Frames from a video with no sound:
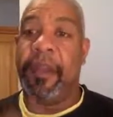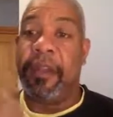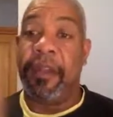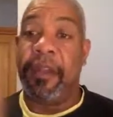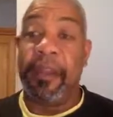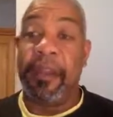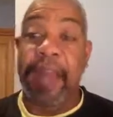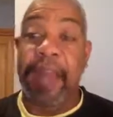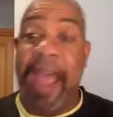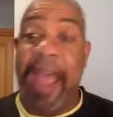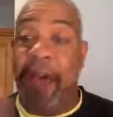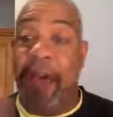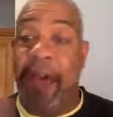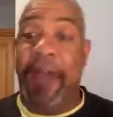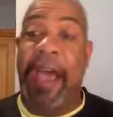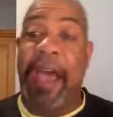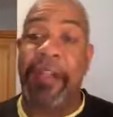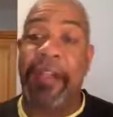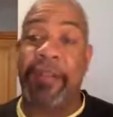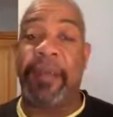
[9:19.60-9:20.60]
Now,
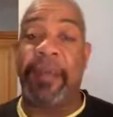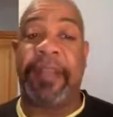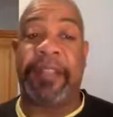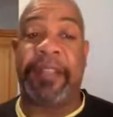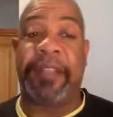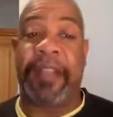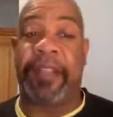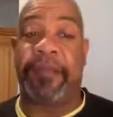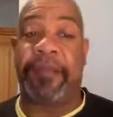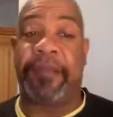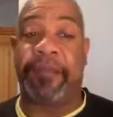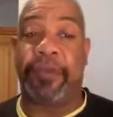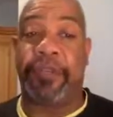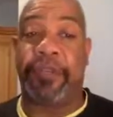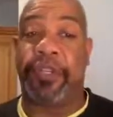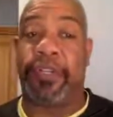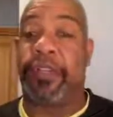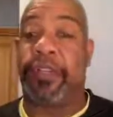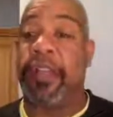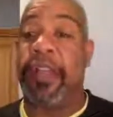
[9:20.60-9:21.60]
how do you make that
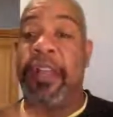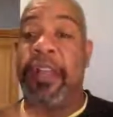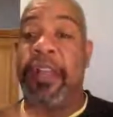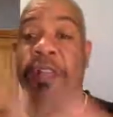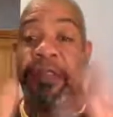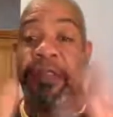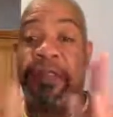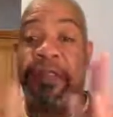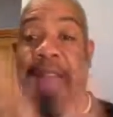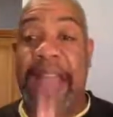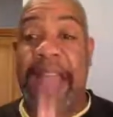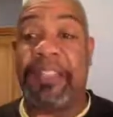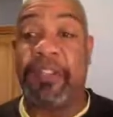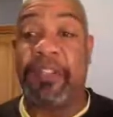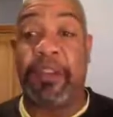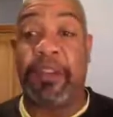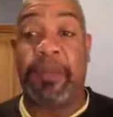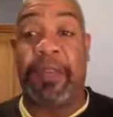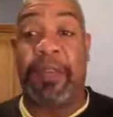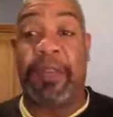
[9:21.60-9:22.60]
conversion? That's
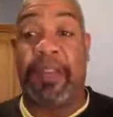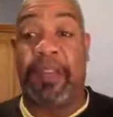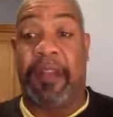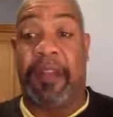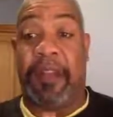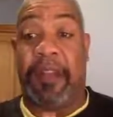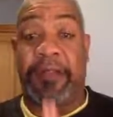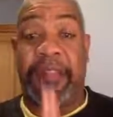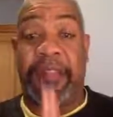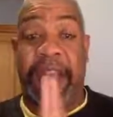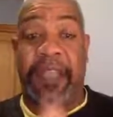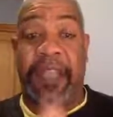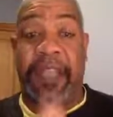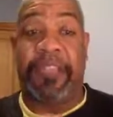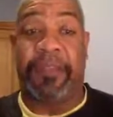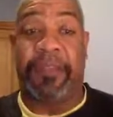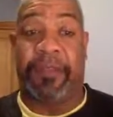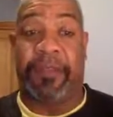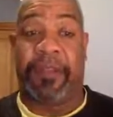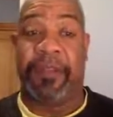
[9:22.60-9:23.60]
going to be up to
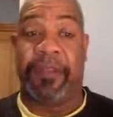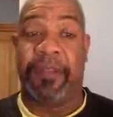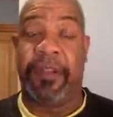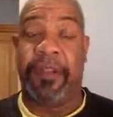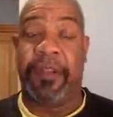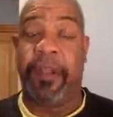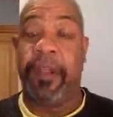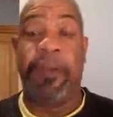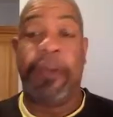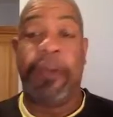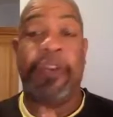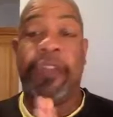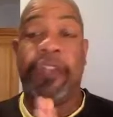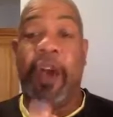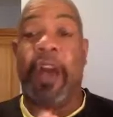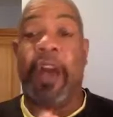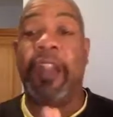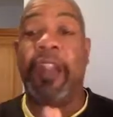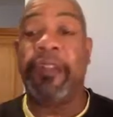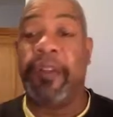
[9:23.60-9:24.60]
each of us because
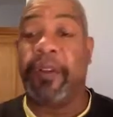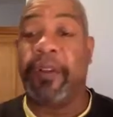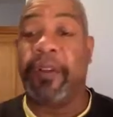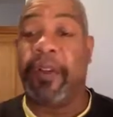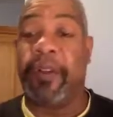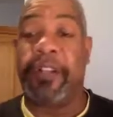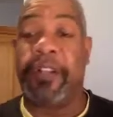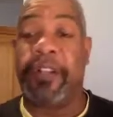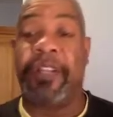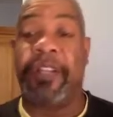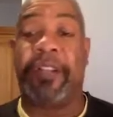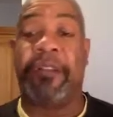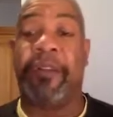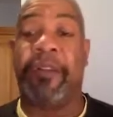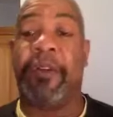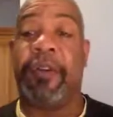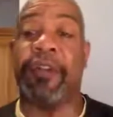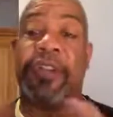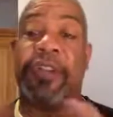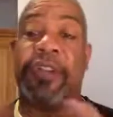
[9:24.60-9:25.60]
all of the currency
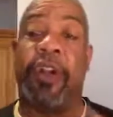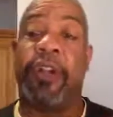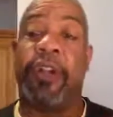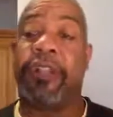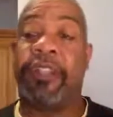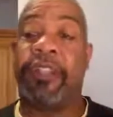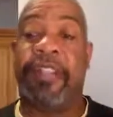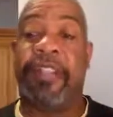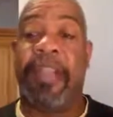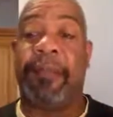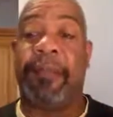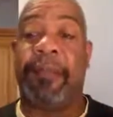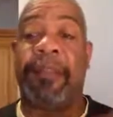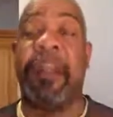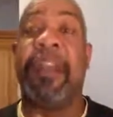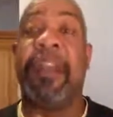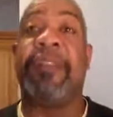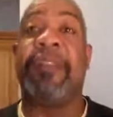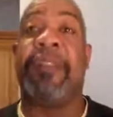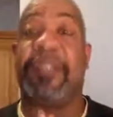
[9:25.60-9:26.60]
converters aren't the same.
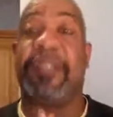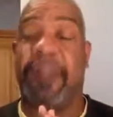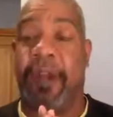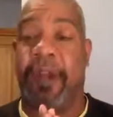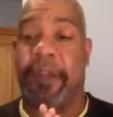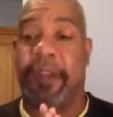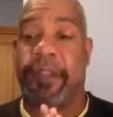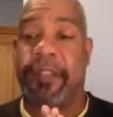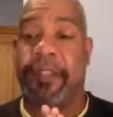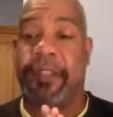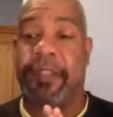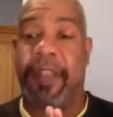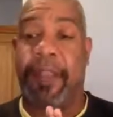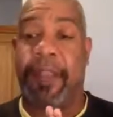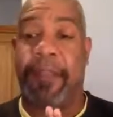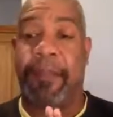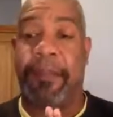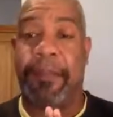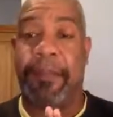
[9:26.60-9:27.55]
None of us are the same.